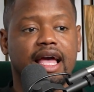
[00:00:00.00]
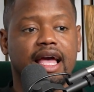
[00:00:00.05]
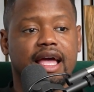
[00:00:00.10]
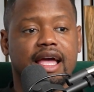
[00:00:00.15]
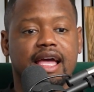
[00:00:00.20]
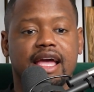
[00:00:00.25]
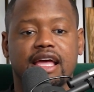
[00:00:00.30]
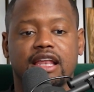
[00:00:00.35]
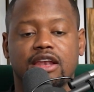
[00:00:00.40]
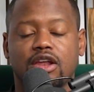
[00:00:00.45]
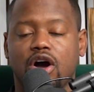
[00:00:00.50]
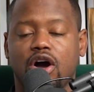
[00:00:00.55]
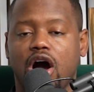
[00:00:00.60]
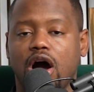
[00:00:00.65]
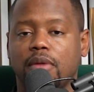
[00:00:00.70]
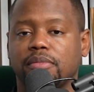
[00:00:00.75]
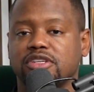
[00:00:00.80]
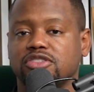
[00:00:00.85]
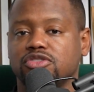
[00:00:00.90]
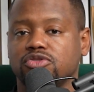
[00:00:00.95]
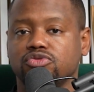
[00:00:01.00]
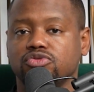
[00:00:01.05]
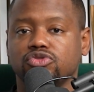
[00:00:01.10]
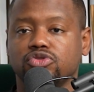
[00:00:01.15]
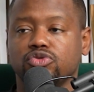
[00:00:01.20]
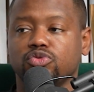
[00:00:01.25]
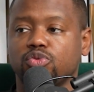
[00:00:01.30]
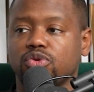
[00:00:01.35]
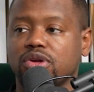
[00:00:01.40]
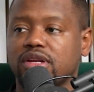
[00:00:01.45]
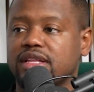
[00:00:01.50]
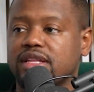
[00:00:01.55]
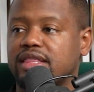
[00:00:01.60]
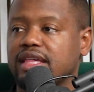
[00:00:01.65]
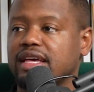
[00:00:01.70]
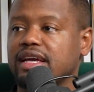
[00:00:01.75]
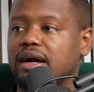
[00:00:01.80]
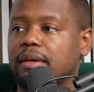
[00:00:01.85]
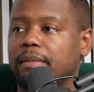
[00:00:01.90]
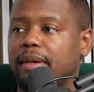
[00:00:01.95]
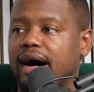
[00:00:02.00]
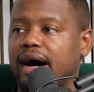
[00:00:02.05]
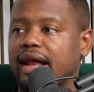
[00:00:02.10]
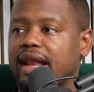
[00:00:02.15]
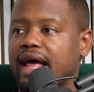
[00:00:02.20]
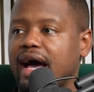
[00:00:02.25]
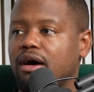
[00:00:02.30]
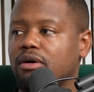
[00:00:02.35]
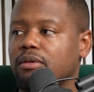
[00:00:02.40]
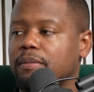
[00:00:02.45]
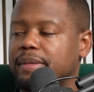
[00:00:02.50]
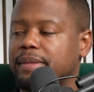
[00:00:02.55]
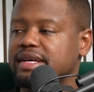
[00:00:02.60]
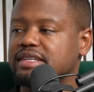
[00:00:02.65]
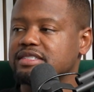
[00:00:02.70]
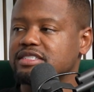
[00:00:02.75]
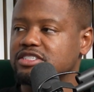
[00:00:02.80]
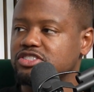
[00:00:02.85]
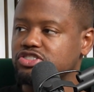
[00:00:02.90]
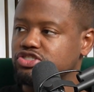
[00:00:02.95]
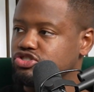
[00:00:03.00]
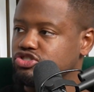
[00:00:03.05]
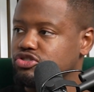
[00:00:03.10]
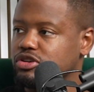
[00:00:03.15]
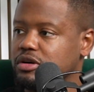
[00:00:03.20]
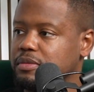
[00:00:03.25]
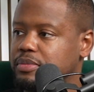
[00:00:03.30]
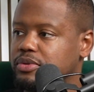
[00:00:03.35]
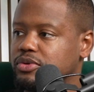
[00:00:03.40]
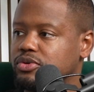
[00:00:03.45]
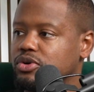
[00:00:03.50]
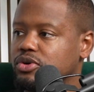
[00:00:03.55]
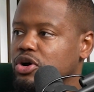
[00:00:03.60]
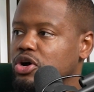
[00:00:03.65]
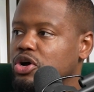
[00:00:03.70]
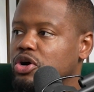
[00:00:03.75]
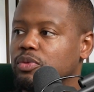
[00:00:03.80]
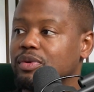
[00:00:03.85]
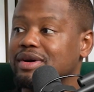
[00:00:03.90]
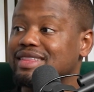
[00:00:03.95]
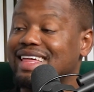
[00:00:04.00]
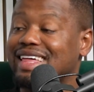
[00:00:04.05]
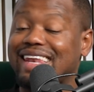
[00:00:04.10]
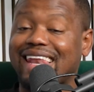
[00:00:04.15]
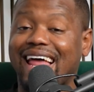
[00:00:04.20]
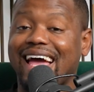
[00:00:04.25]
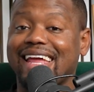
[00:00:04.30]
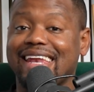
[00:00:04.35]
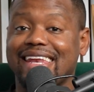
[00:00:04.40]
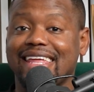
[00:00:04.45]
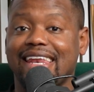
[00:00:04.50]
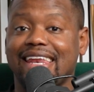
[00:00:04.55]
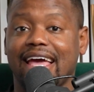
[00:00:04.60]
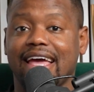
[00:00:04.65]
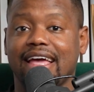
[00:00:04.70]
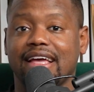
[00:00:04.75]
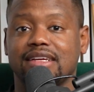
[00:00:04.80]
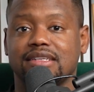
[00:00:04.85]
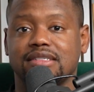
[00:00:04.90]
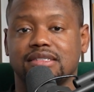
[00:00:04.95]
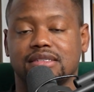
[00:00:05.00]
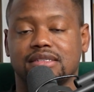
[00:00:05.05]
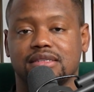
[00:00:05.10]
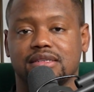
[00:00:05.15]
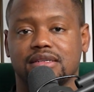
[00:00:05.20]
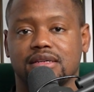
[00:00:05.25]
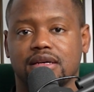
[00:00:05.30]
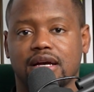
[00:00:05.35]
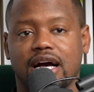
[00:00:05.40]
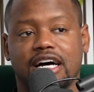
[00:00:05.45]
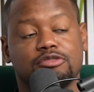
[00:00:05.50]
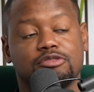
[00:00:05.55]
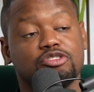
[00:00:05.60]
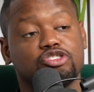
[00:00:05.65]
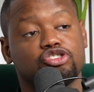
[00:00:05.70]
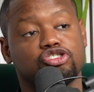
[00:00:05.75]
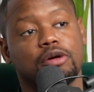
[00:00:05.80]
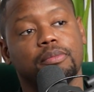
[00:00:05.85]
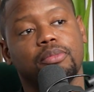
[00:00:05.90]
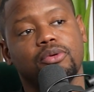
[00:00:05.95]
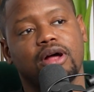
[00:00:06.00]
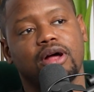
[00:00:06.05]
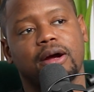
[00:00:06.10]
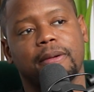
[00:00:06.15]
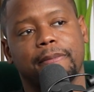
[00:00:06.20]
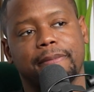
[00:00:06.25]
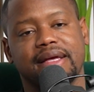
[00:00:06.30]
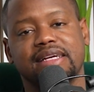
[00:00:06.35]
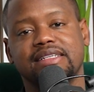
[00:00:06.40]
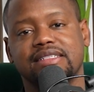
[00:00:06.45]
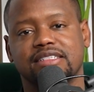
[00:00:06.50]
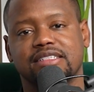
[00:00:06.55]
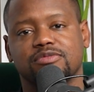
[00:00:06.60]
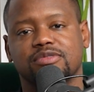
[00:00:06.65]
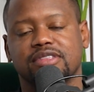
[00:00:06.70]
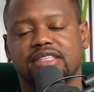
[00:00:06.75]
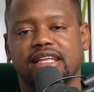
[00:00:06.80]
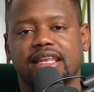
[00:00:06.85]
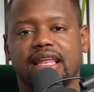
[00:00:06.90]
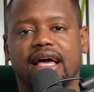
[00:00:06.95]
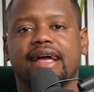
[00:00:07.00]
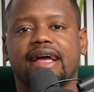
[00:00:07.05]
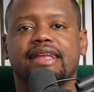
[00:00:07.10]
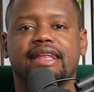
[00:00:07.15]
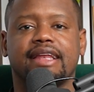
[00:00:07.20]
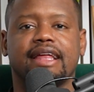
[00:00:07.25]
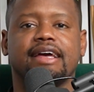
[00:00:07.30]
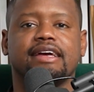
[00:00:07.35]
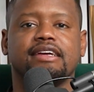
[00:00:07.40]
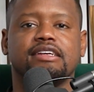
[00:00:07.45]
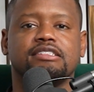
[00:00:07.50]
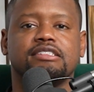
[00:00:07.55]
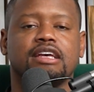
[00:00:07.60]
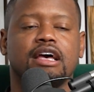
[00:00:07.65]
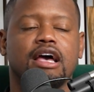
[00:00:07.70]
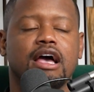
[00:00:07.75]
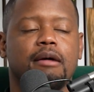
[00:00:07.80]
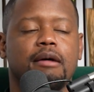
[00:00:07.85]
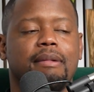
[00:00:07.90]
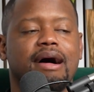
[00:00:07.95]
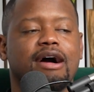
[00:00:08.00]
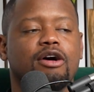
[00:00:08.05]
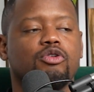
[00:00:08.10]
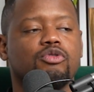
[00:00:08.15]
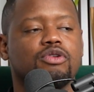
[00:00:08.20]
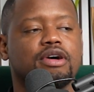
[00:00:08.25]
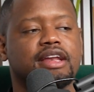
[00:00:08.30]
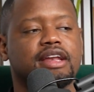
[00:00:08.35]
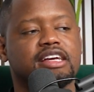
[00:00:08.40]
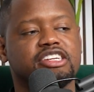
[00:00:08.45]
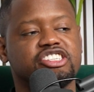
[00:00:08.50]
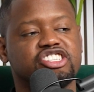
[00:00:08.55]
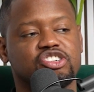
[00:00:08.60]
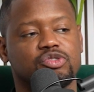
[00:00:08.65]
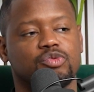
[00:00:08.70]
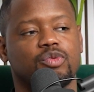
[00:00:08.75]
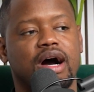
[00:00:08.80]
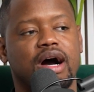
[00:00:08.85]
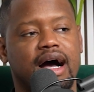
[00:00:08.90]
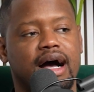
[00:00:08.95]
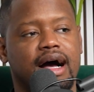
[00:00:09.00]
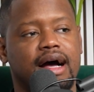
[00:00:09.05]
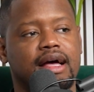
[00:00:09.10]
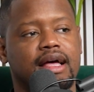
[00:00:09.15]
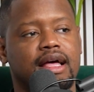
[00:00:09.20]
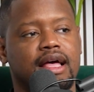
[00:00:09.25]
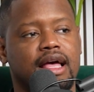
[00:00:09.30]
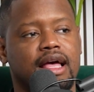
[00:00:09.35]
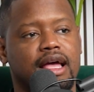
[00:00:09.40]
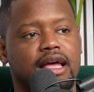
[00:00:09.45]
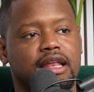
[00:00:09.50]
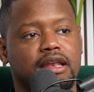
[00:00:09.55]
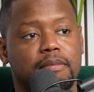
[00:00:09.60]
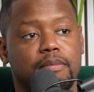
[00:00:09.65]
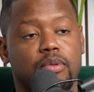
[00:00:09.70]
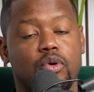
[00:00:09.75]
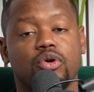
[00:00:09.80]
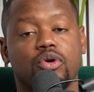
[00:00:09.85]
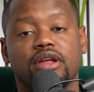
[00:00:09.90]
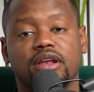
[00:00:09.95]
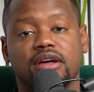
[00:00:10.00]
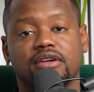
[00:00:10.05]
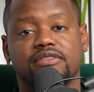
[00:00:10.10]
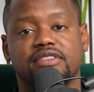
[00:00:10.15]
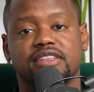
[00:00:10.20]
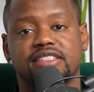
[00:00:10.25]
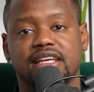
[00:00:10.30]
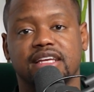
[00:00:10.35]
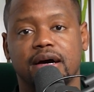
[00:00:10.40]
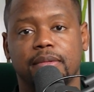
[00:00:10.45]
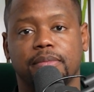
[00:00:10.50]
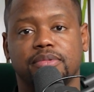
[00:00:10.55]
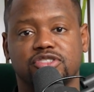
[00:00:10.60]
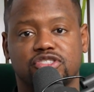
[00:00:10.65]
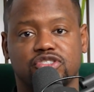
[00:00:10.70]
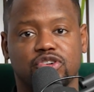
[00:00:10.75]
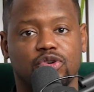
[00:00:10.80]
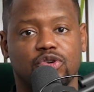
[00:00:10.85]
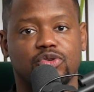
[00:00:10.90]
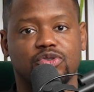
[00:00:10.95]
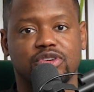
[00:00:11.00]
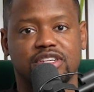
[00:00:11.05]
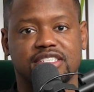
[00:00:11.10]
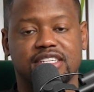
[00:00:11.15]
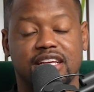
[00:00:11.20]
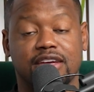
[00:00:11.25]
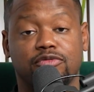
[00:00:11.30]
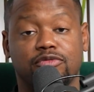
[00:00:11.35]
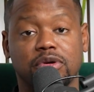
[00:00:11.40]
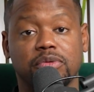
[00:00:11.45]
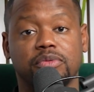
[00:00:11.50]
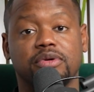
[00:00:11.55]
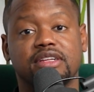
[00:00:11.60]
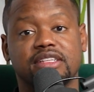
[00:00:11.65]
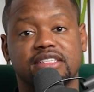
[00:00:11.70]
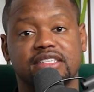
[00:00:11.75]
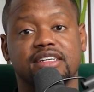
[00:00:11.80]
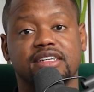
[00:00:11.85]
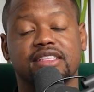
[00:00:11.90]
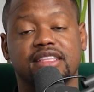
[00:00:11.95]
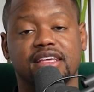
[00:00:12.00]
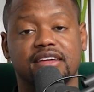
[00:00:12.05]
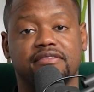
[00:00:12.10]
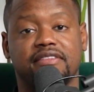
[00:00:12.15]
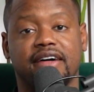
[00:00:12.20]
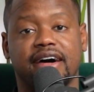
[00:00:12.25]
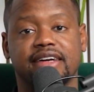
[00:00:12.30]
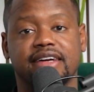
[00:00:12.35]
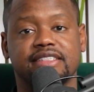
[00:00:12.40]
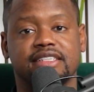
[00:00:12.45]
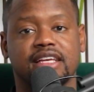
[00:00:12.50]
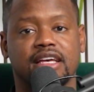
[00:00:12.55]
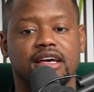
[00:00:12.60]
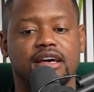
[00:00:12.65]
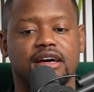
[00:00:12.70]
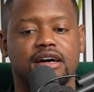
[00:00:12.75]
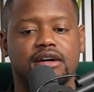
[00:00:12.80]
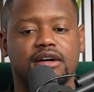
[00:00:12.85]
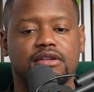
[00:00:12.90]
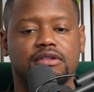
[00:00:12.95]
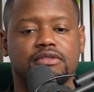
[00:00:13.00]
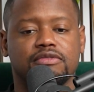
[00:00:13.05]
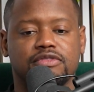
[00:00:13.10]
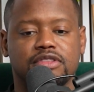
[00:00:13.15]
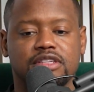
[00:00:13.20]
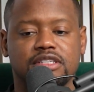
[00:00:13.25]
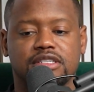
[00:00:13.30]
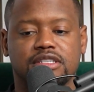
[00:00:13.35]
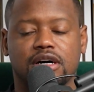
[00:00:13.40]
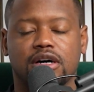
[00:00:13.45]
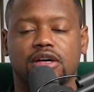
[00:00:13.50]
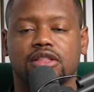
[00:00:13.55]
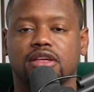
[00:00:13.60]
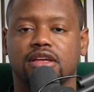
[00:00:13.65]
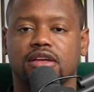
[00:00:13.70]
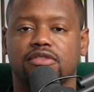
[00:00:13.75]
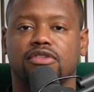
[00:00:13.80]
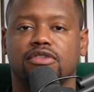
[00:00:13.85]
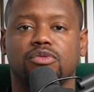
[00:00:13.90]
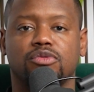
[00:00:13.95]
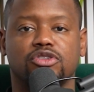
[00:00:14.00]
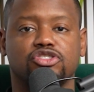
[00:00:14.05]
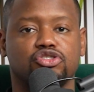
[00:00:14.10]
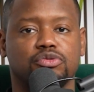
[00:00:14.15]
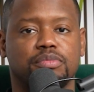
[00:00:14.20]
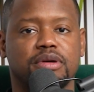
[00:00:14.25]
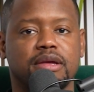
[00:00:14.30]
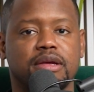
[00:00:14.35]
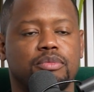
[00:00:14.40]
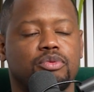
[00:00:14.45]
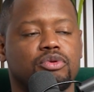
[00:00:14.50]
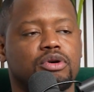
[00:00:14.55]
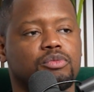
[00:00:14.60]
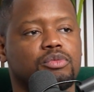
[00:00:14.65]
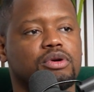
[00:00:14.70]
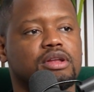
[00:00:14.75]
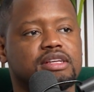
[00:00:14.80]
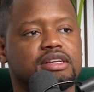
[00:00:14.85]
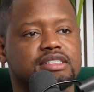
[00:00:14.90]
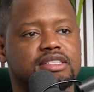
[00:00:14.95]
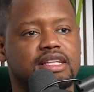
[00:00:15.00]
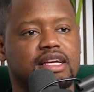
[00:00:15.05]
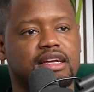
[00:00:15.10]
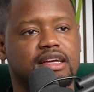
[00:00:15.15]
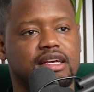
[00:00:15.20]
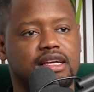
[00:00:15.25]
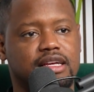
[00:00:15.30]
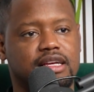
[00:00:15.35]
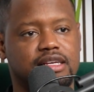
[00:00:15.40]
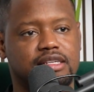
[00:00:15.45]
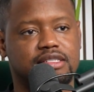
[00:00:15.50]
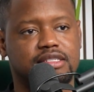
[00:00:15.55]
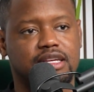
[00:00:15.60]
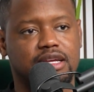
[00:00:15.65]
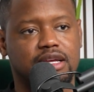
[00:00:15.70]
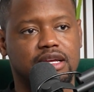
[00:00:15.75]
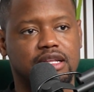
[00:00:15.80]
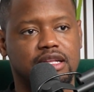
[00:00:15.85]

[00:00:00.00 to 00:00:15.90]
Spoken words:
And I mean, you really think about it, our business tripled within 90 days. Guys, we tripled our business within 90 days by going nationwide. And the point of this episode is, if we would have took the advice of these other influential people in real estate and